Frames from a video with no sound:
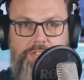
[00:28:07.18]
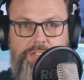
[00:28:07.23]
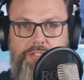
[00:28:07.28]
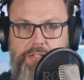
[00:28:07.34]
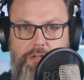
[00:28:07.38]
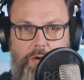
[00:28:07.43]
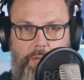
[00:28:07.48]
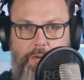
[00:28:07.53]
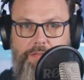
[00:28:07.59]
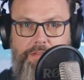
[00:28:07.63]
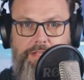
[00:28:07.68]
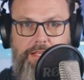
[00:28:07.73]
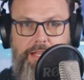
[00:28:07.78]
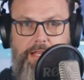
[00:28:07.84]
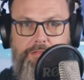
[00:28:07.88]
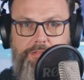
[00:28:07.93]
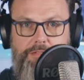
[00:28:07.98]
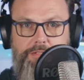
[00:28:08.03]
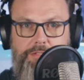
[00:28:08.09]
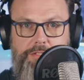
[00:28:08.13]
questions you don't want
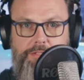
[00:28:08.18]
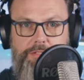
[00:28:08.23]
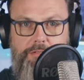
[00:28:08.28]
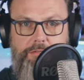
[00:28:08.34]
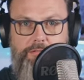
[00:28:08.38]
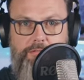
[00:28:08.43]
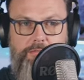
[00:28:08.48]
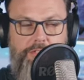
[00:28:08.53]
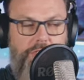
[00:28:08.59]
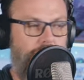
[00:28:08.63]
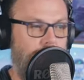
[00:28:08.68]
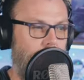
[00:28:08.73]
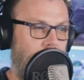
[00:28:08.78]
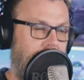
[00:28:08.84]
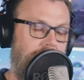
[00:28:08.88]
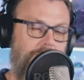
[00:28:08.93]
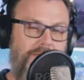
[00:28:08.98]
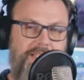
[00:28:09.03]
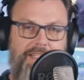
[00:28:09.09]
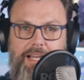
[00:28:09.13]
the answer to. You
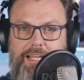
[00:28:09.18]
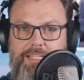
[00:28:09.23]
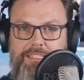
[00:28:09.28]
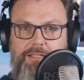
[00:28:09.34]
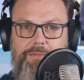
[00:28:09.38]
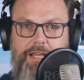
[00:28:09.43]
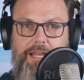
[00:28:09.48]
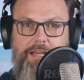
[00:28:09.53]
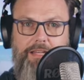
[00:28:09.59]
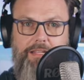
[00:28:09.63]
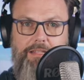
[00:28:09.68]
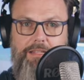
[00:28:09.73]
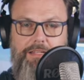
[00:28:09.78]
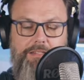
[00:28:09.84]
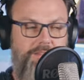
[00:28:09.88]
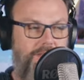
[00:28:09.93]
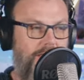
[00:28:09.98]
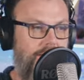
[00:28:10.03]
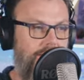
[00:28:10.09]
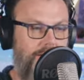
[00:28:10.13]
tried to be nice about
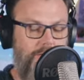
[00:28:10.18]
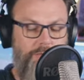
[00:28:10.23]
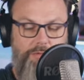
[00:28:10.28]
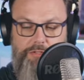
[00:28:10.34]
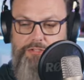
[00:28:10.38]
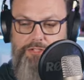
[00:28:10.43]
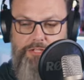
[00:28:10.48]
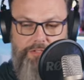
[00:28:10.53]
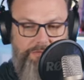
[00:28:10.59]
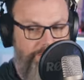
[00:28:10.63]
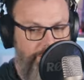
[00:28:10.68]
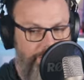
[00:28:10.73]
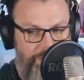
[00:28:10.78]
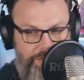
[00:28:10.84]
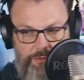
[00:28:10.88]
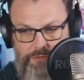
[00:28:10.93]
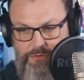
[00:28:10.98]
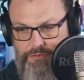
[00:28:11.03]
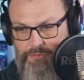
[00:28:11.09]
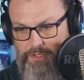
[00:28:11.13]
it and say that it was just
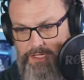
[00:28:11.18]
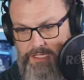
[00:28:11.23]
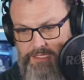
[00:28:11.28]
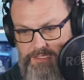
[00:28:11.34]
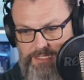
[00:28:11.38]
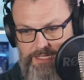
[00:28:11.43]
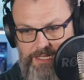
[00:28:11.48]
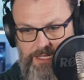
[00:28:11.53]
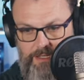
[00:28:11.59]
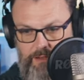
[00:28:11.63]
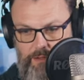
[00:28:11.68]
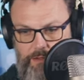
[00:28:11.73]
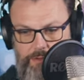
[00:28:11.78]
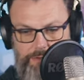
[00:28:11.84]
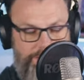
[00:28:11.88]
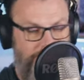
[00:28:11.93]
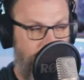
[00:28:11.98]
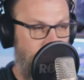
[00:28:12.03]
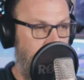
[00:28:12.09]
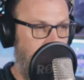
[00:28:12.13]
for you three to get
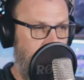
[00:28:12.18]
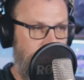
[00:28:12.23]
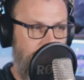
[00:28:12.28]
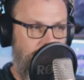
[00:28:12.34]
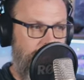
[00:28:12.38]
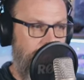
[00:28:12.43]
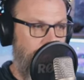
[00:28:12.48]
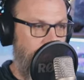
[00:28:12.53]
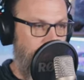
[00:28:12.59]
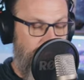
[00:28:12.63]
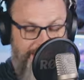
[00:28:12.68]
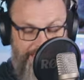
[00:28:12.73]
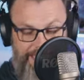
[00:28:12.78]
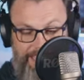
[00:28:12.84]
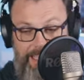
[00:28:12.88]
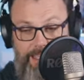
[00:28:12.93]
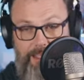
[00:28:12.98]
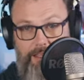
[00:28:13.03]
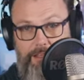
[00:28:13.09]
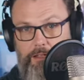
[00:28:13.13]
closer. And
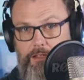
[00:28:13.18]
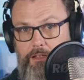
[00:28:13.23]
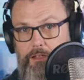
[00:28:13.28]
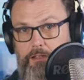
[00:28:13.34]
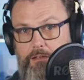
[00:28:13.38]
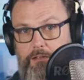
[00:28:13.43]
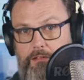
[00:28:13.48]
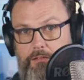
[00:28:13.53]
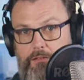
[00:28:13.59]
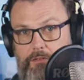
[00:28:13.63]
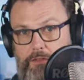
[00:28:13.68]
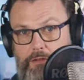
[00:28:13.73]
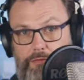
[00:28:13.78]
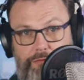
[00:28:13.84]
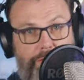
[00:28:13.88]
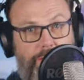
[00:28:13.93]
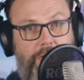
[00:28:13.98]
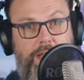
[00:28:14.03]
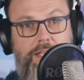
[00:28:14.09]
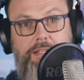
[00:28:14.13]
again,
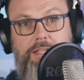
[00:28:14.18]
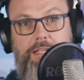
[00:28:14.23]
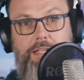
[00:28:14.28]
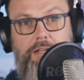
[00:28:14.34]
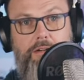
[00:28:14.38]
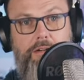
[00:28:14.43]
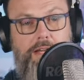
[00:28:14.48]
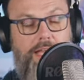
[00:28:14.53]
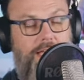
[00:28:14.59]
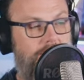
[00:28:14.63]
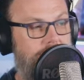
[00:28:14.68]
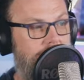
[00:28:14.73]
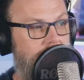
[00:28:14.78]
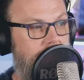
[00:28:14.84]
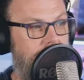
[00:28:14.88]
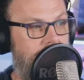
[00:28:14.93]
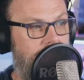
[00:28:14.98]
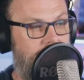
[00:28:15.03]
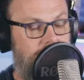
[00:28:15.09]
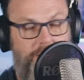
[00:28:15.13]
the friend here has
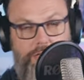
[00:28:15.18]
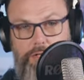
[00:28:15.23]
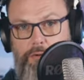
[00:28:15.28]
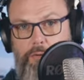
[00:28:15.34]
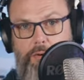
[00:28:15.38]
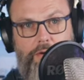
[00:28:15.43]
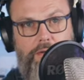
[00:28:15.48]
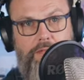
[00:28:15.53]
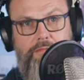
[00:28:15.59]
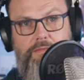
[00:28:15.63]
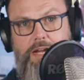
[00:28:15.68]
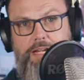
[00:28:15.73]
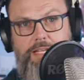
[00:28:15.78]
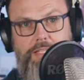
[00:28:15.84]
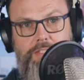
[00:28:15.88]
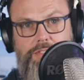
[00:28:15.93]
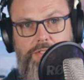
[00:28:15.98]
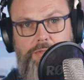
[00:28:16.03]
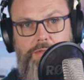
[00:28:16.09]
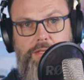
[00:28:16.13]
things that you aren't
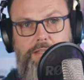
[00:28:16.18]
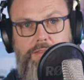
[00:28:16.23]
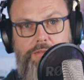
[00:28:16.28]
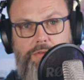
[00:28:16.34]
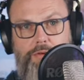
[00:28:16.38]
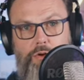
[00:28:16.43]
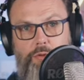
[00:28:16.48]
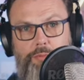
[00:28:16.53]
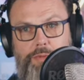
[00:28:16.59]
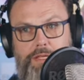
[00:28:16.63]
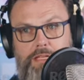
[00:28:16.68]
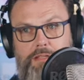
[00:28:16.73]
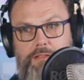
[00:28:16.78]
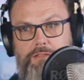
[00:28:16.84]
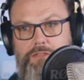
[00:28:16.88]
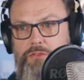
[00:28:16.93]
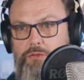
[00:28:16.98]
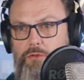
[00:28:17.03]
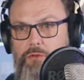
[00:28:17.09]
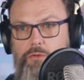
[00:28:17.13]
invited to either, O
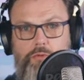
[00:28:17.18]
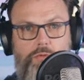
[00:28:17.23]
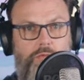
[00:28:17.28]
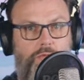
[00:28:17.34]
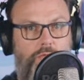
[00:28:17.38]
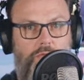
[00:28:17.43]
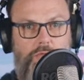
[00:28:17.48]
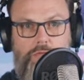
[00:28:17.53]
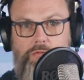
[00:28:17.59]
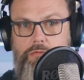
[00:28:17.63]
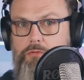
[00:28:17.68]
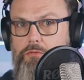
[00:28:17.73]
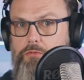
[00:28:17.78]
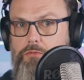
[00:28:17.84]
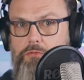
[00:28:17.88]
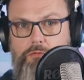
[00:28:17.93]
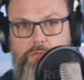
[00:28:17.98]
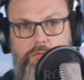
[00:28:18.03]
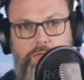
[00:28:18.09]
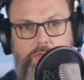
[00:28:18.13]
P, so
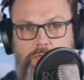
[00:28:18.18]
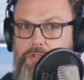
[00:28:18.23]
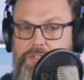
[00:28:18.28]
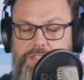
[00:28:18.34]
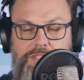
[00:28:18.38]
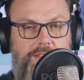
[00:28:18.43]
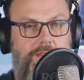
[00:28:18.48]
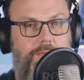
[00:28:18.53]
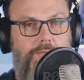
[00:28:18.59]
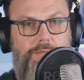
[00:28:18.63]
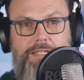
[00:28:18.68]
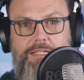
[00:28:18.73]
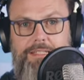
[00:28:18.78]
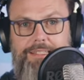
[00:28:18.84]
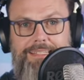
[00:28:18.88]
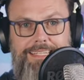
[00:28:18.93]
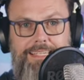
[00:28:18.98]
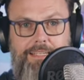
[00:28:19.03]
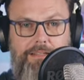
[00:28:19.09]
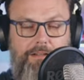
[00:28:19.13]
what's the
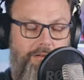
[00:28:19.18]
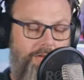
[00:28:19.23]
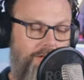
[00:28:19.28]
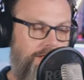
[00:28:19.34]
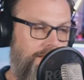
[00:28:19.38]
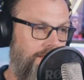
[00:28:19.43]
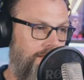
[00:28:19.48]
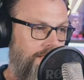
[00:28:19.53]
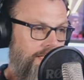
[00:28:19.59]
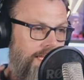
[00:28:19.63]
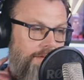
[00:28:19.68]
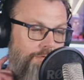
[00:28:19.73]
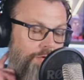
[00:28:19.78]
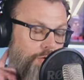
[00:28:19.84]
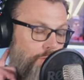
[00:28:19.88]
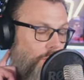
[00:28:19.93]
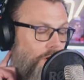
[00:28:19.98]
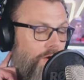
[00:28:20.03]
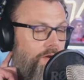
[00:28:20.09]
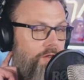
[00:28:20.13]
big deal?
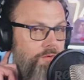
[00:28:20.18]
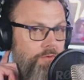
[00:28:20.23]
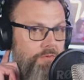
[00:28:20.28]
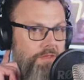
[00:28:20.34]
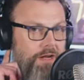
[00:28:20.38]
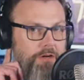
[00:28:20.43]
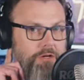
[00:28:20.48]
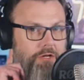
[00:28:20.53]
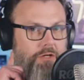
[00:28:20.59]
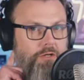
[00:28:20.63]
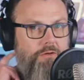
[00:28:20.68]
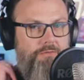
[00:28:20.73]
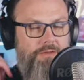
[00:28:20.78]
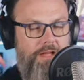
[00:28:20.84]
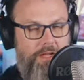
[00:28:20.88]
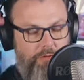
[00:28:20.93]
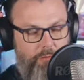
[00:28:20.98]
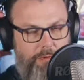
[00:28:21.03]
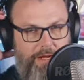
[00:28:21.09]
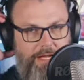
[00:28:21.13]
If you wanted her there, you could
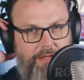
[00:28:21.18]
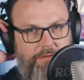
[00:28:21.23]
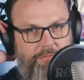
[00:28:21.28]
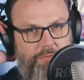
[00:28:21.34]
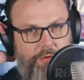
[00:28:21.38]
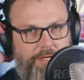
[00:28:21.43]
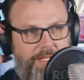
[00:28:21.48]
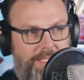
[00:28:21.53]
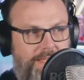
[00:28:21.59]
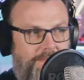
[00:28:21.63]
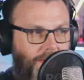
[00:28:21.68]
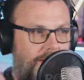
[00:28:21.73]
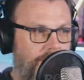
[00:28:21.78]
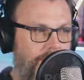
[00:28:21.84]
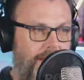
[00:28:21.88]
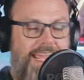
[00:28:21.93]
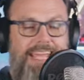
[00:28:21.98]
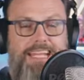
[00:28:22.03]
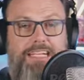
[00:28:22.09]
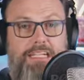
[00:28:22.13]
have found a way for her to get
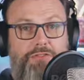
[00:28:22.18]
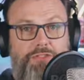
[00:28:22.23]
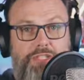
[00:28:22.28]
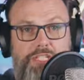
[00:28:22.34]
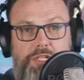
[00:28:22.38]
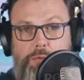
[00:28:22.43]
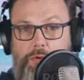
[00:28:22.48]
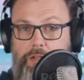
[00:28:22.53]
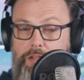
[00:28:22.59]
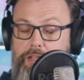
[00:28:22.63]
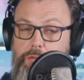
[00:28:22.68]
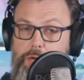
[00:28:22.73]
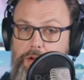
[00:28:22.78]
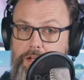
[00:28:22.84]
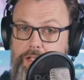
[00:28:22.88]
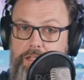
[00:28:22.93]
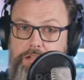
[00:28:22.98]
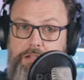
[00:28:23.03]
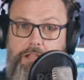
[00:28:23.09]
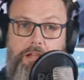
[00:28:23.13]
there. And if she really
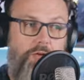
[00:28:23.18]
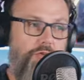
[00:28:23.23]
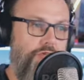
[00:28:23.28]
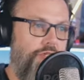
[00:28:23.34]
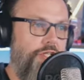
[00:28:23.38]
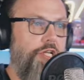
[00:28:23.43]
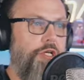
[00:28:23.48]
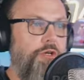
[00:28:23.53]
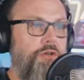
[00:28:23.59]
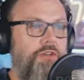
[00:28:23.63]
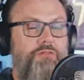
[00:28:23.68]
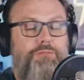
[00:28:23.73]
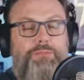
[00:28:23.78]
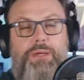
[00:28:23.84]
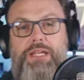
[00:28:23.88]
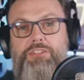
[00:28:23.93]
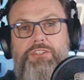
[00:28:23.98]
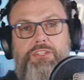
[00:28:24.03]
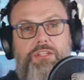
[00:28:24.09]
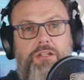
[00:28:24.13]
wanted to go, she could
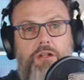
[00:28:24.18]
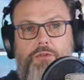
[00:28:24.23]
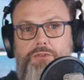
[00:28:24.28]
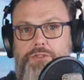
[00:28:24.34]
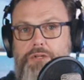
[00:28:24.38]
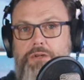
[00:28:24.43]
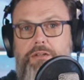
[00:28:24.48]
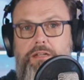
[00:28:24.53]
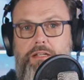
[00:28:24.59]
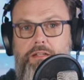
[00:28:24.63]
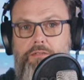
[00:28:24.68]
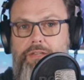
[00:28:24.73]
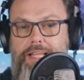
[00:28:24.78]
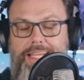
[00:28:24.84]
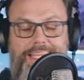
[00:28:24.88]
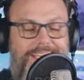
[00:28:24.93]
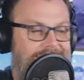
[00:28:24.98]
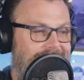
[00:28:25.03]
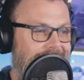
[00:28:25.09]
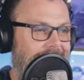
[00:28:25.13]
have pitched an alternative,
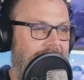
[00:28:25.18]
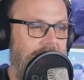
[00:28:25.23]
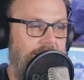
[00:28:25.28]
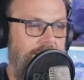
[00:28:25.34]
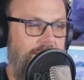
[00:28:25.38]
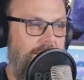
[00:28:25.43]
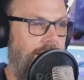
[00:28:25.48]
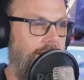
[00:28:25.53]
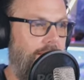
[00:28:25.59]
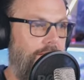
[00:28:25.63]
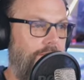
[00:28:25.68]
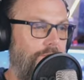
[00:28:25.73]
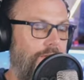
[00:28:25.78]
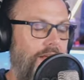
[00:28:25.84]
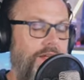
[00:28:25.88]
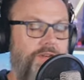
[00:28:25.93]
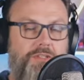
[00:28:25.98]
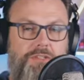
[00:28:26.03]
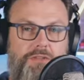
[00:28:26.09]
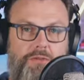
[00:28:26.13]
like I said, and,
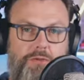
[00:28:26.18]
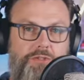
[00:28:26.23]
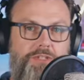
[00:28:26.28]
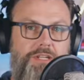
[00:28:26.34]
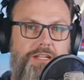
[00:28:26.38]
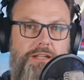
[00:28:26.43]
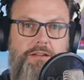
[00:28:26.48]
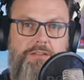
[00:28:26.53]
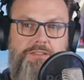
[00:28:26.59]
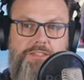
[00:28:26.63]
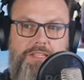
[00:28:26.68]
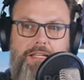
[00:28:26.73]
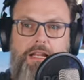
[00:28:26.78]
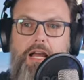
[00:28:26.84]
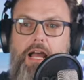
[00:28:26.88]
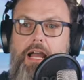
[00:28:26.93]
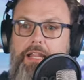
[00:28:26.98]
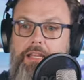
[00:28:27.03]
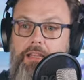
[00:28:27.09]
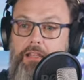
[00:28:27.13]
and found a solution here and
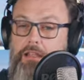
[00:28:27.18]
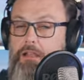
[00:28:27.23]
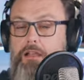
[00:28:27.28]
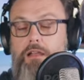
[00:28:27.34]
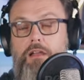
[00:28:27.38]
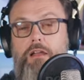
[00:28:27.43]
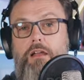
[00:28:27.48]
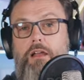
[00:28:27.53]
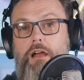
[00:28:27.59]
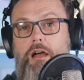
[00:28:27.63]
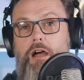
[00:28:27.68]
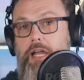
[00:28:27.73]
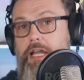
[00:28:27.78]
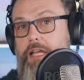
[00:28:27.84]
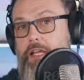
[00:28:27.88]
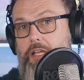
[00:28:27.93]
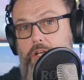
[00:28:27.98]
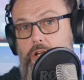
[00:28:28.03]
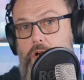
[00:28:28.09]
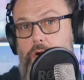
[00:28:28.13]
said, I,
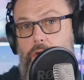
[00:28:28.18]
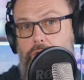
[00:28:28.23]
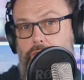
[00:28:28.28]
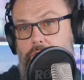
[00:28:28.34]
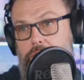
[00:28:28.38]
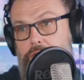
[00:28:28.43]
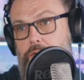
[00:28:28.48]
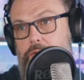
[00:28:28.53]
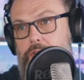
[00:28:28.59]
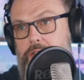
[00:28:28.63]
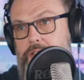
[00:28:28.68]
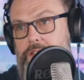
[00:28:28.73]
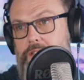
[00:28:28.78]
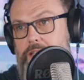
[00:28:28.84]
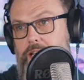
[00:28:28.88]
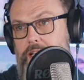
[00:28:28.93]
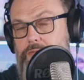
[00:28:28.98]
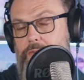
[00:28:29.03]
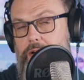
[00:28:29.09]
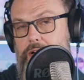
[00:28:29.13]
I could go if I do
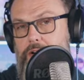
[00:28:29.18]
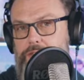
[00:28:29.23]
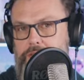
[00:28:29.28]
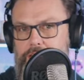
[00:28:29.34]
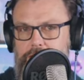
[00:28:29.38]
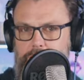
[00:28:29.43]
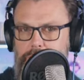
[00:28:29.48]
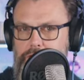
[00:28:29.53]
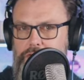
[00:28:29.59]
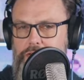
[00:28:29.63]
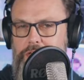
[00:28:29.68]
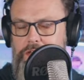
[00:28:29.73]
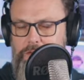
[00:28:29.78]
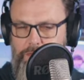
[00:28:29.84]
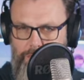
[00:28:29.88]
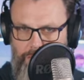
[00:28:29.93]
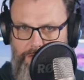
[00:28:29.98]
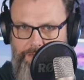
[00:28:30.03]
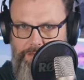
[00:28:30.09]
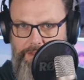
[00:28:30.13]
this X, Y, or Z, but she
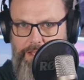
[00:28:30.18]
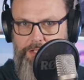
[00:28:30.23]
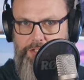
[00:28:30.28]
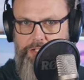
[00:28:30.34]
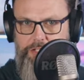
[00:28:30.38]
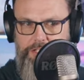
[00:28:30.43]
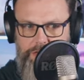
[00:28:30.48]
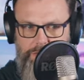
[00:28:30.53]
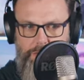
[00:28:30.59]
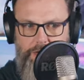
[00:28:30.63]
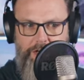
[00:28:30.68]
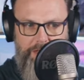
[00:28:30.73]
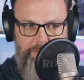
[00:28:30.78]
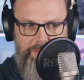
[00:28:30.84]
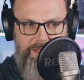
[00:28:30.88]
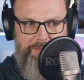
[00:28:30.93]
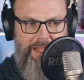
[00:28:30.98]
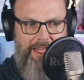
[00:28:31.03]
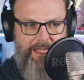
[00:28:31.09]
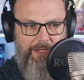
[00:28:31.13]
didn't want that. She just
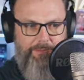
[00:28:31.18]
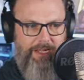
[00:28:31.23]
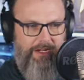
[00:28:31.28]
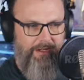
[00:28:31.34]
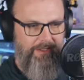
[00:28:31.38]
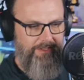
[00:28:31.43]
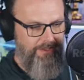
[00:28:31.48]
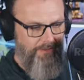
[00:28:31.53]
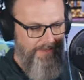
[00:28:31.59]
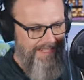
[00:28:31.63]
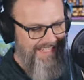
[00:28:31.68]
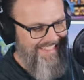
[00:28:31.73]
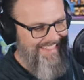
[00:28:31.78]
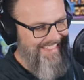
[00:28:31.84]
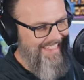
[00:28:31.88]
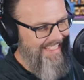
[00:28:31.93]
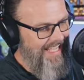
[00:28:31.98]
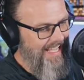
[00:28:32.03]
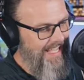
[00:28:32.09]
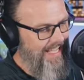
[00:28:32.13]
wanted to be mad about it. So
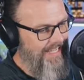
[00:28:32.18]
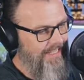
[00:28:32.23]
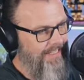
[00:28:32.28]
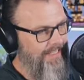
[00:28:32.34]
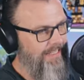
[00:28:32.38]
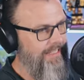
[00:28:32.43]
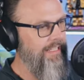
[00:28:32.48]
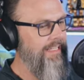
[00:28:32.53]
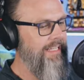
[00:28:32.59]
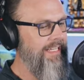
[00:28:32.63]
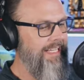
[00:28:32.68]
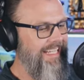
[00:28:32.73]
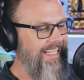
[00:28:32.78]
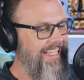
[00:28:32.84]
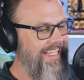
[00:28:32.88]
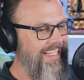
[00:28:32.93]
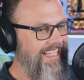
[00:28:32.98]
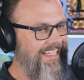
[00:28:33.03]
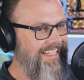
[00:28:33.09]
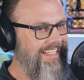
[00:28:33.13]
N T
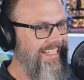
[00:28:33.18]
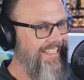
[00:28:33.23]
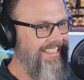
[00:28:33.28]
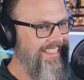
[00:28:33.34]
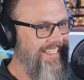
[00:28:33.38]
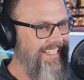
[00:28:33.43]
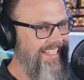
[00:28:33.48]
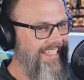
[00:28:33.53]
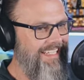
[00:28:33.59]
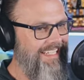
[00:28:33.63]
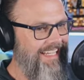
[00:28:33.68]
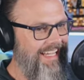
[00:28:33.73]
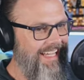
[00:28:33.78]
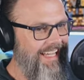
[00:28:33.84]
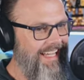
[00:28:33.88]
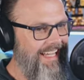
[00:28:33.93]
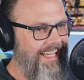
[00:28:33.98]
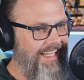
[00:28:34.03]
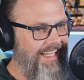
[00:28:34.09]
A, N T